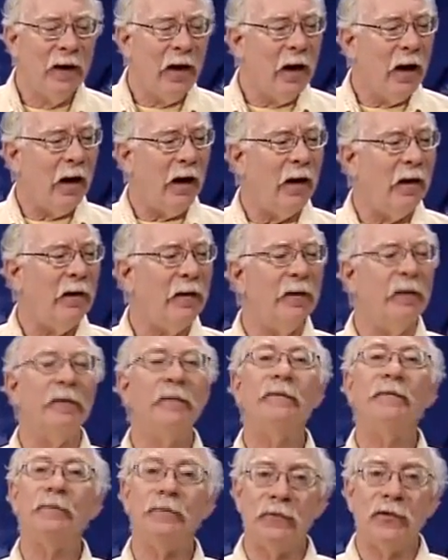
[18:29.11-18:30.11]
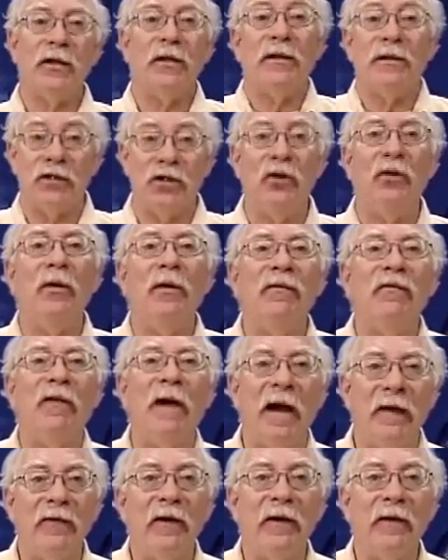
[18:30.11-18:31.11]
uh, to the tune of
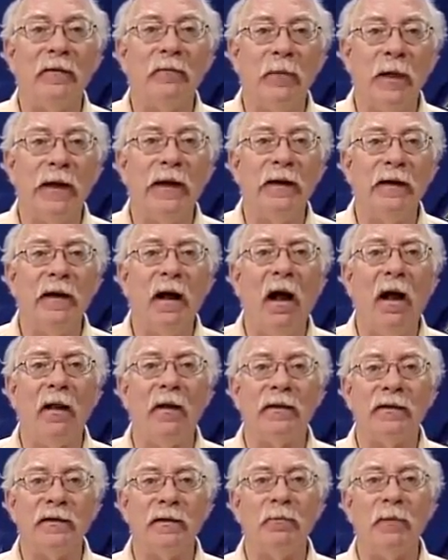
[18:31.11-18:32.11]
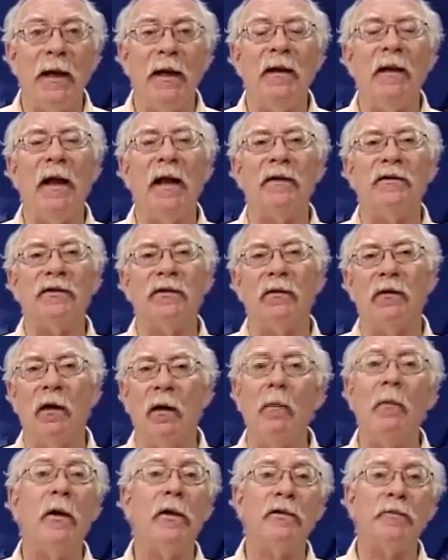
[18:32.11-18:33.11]
$500 billion. The bailouts are
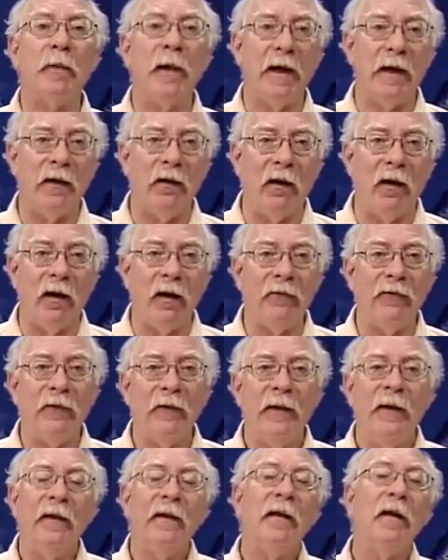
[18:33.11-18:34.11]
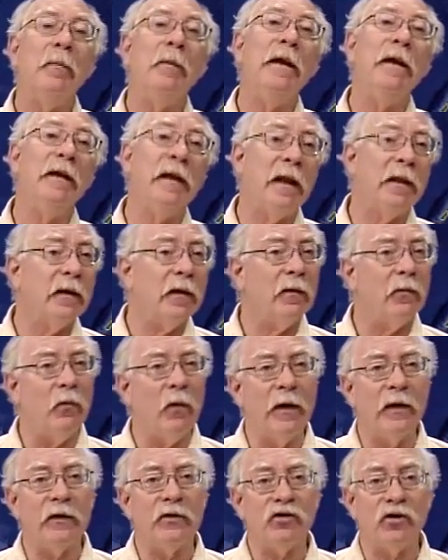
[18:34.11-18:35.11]
almost paid off. There'll be another
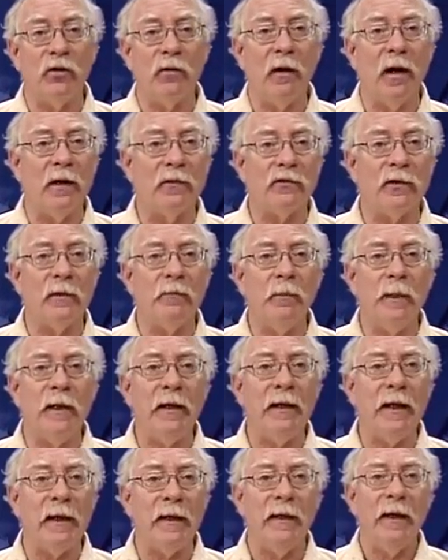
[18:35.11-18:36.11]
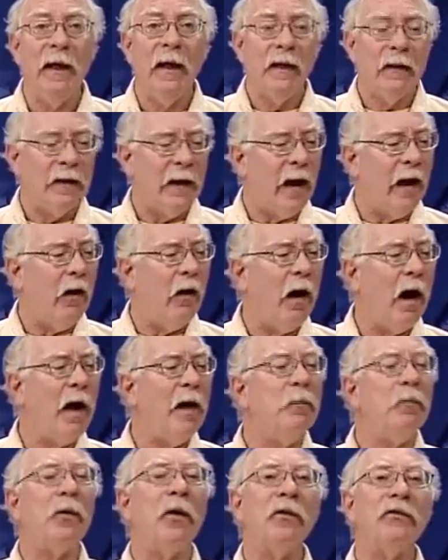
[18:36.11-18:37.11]
one or 200 billion. Now,
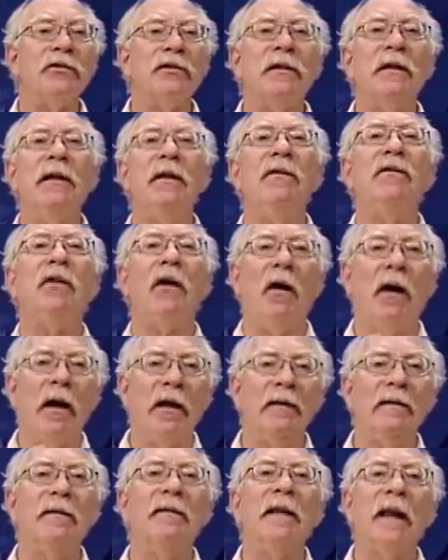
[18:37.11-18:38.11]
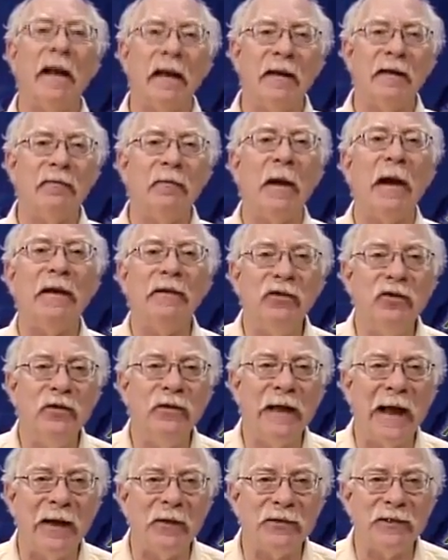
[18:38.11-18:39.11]
I personally thought that in, by
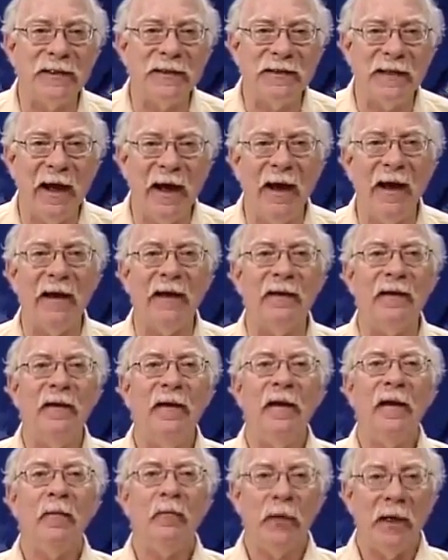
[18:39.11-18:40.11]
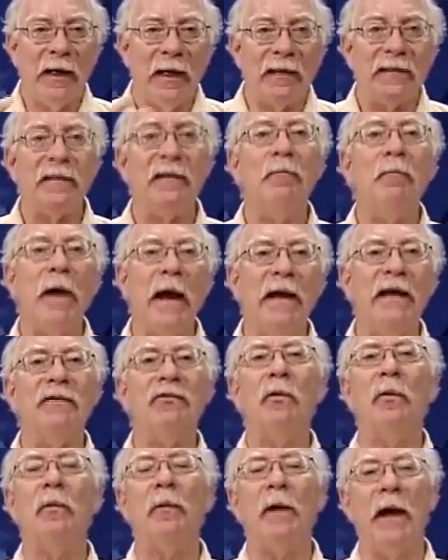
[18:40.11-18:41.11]
2010, because the
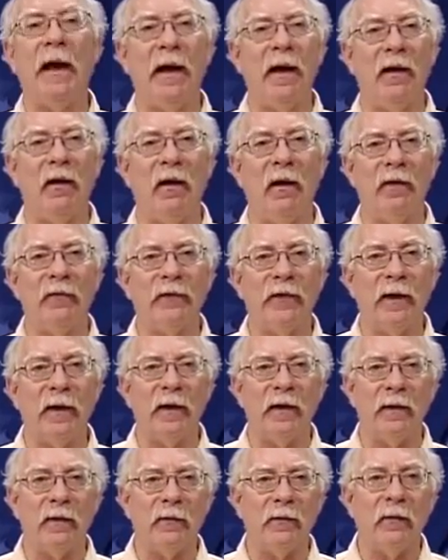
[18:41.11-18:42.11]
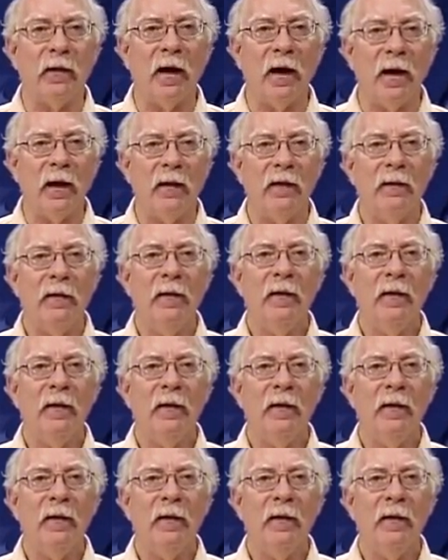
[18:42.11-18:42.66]
banks were paying off their, uh,